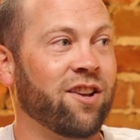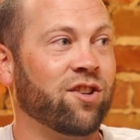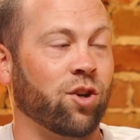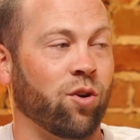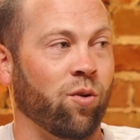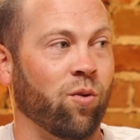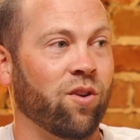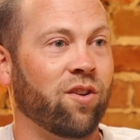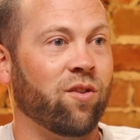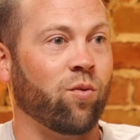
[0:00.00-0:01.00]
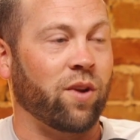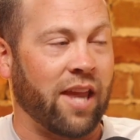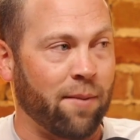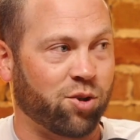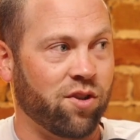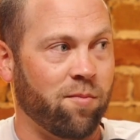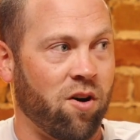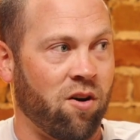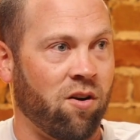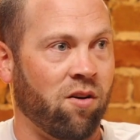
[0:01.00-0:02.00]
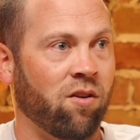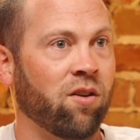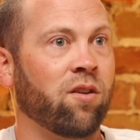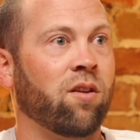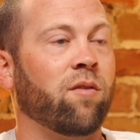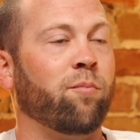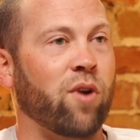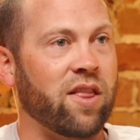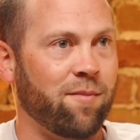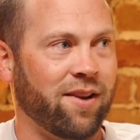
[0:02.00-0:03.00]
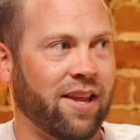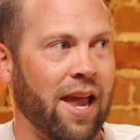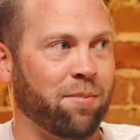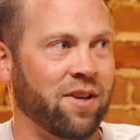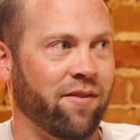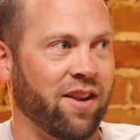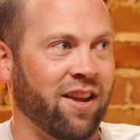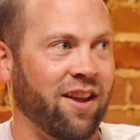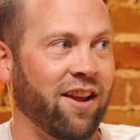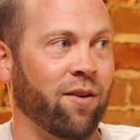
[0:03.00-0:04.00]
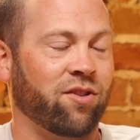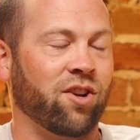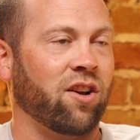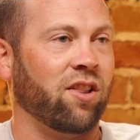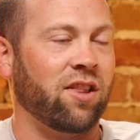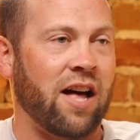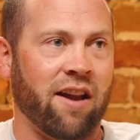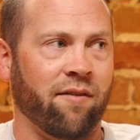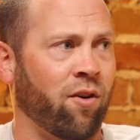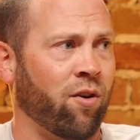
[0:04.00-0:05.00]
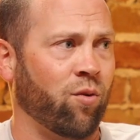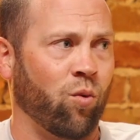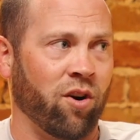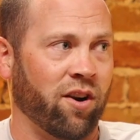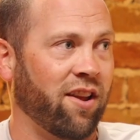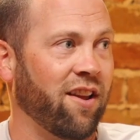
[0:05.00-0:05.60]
So we captured them all, bred them in captivity. It took a lot of hard work.